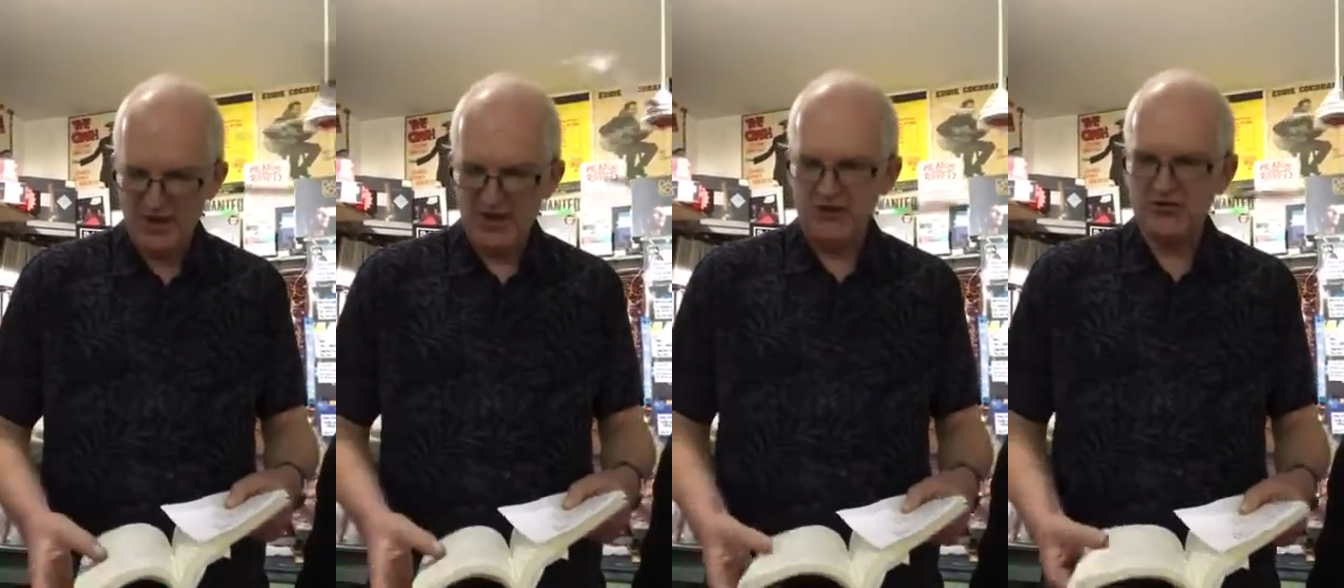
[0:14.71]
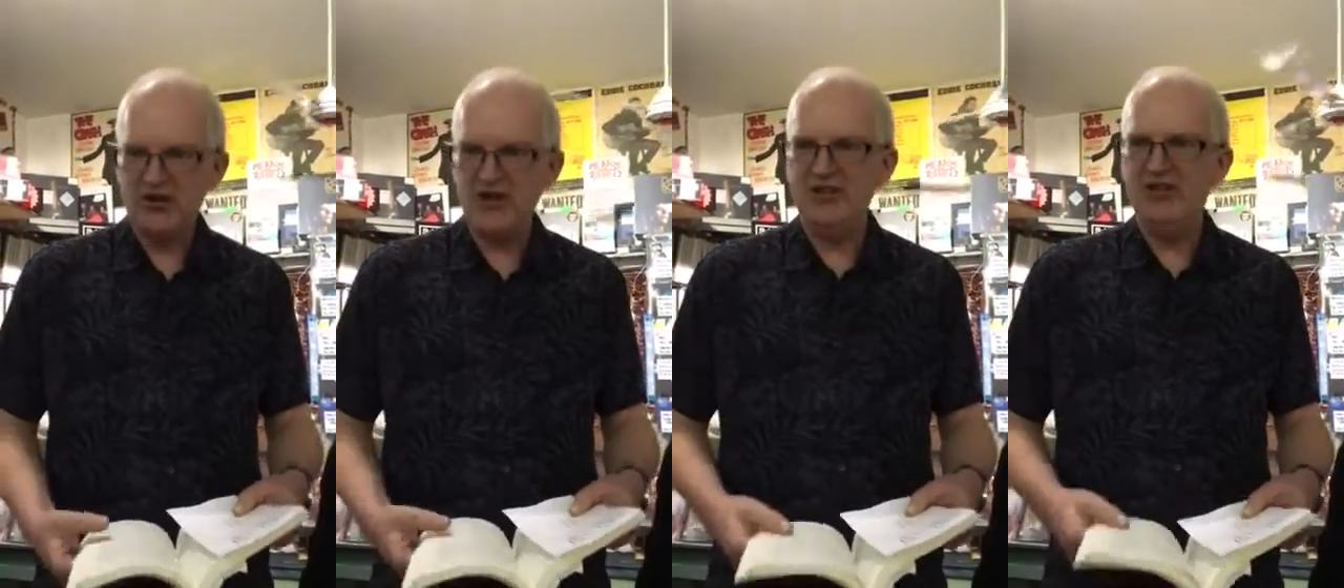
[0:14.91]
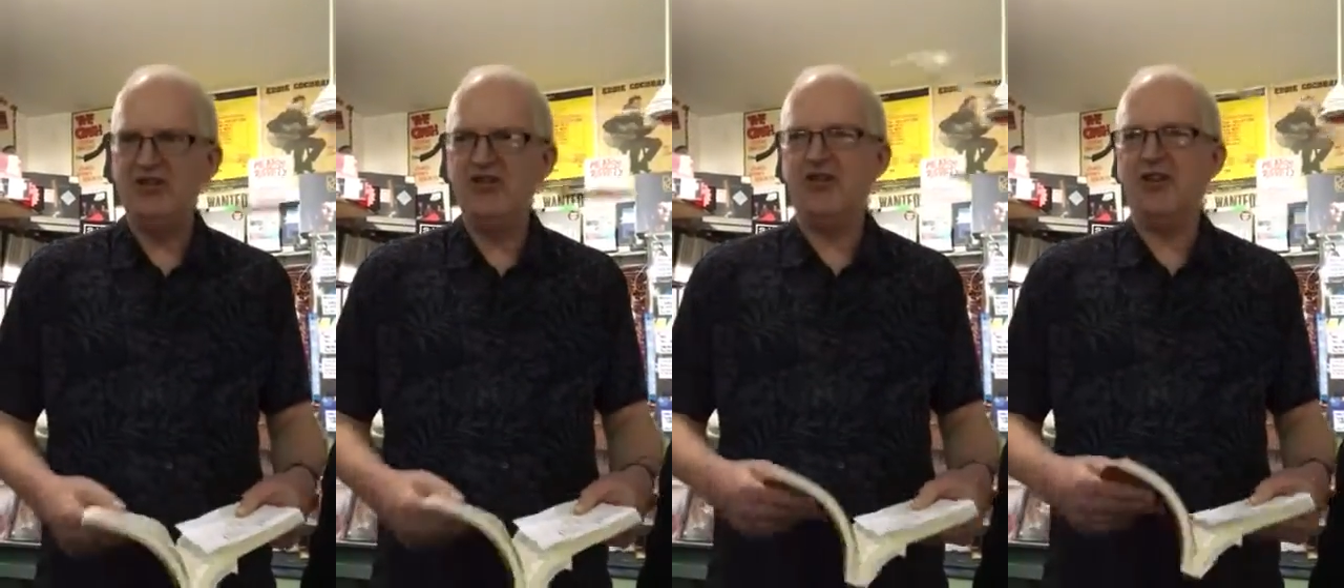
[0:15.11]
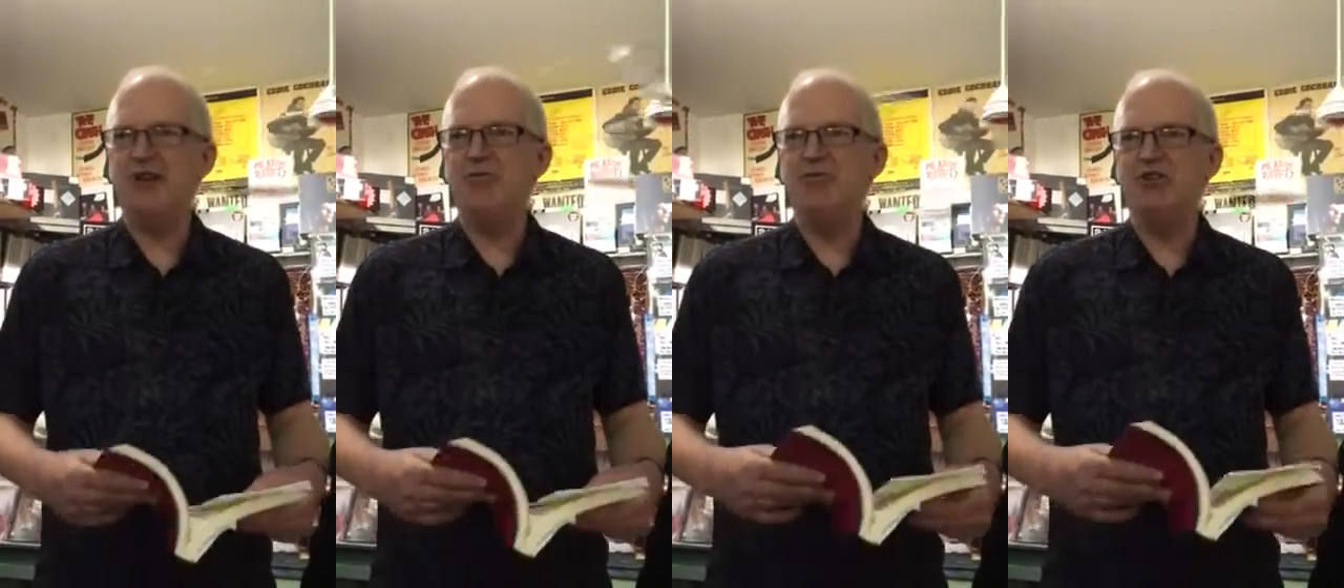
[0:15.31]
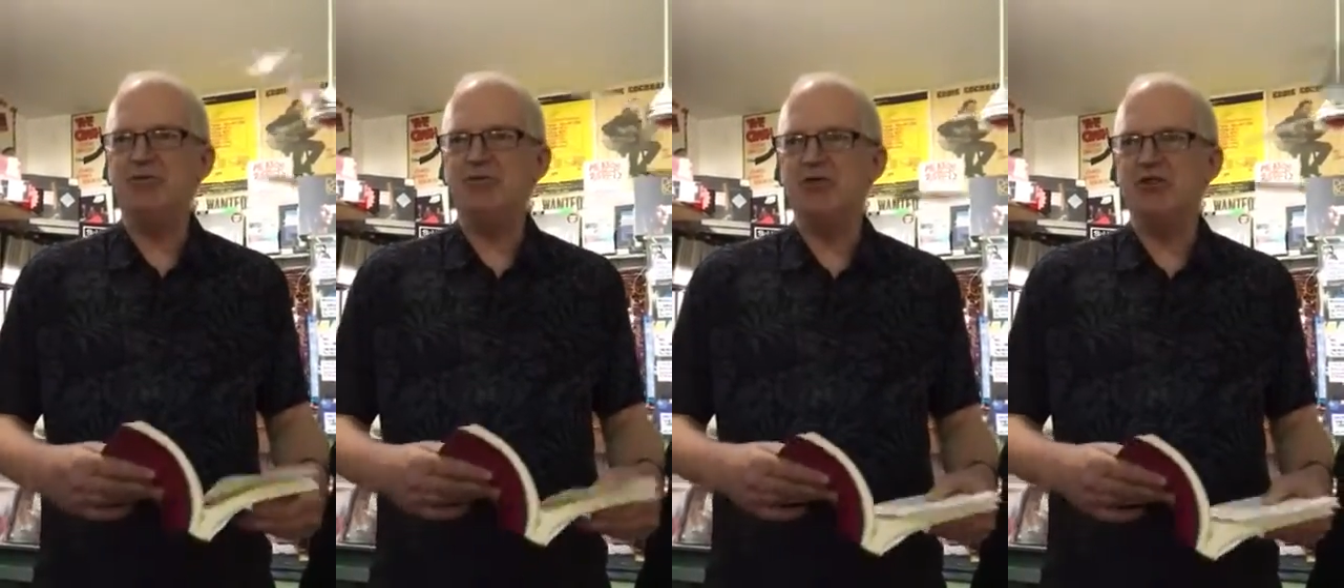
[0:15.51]
I'll try and
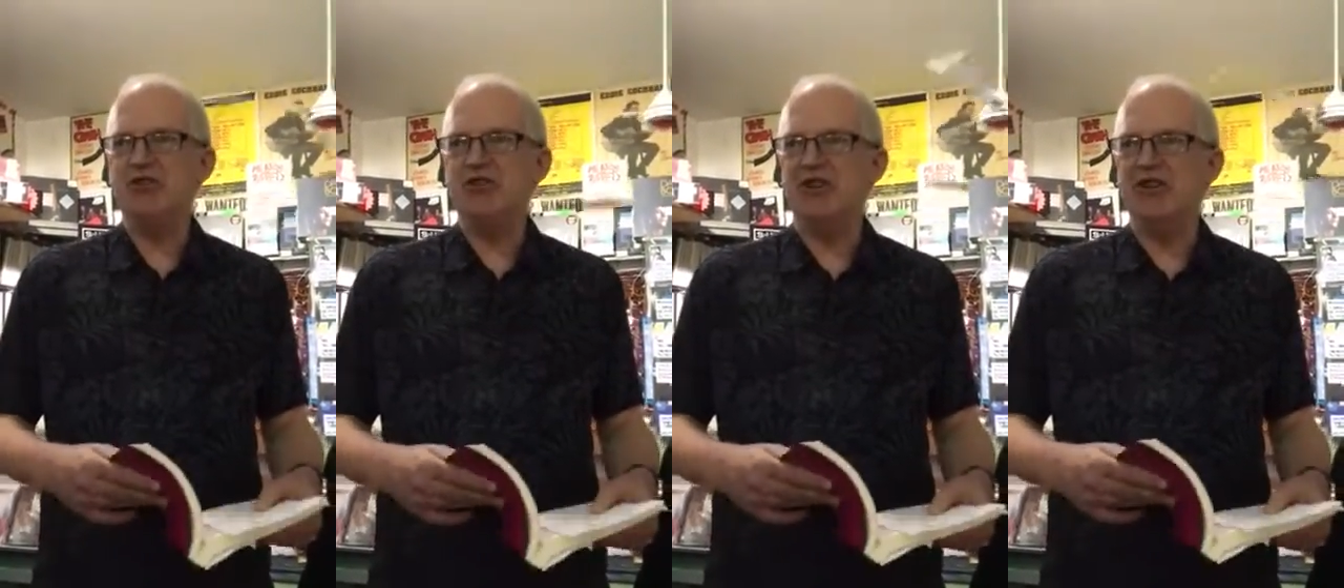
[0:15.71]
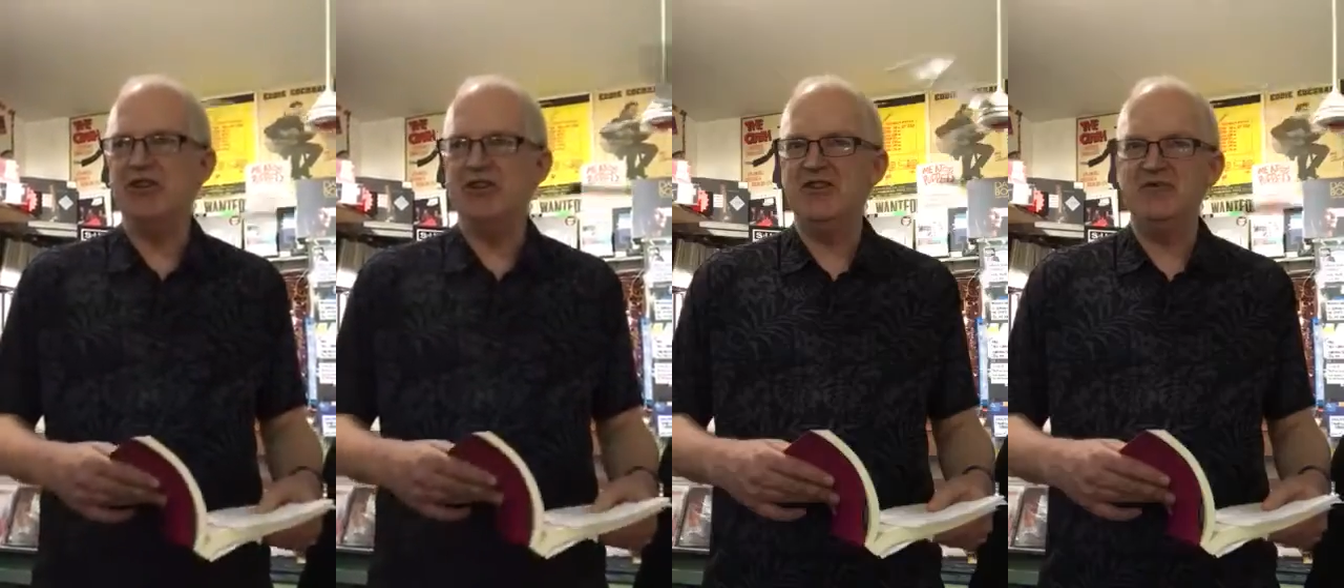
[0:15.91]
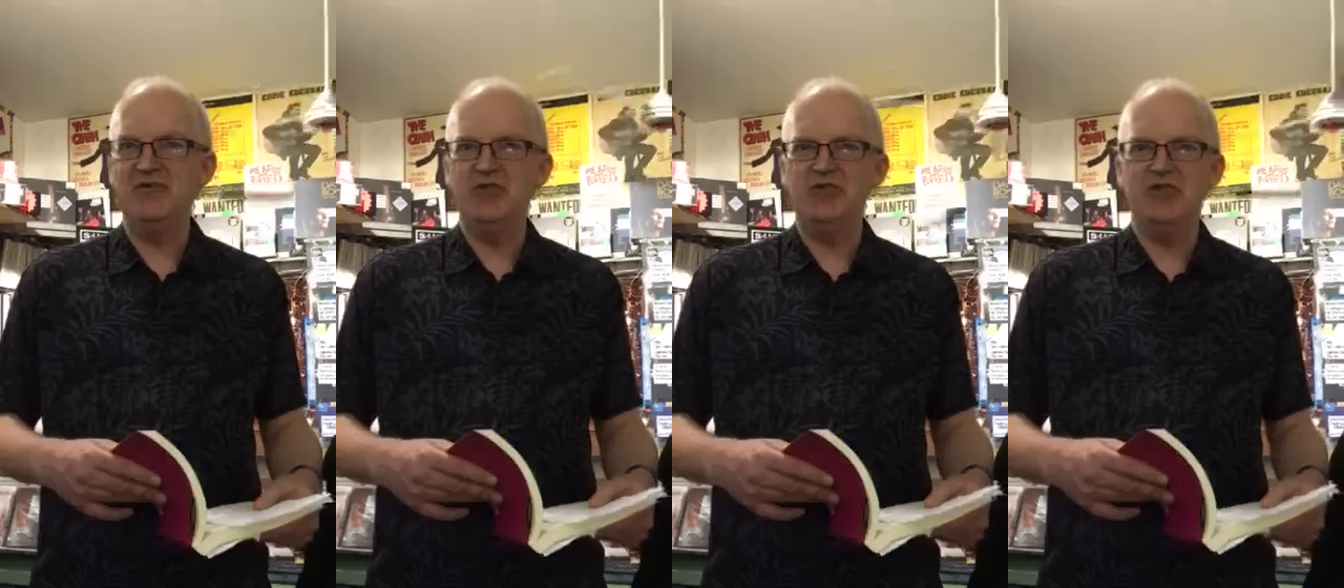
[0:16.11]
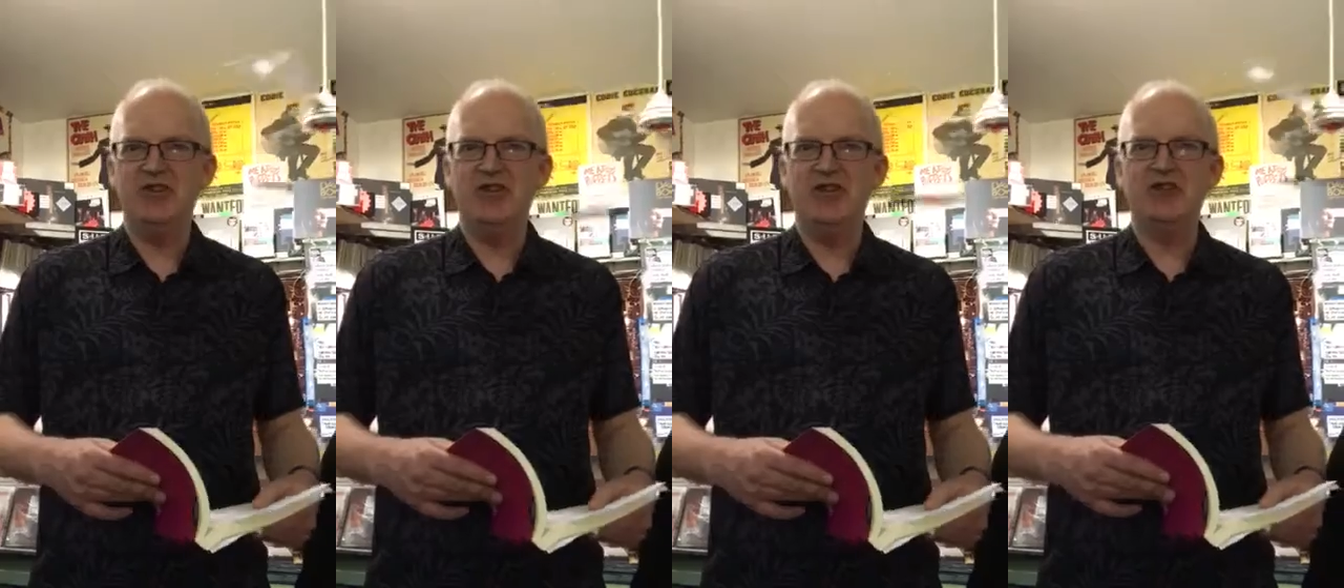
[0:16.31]
indicate which bits are the original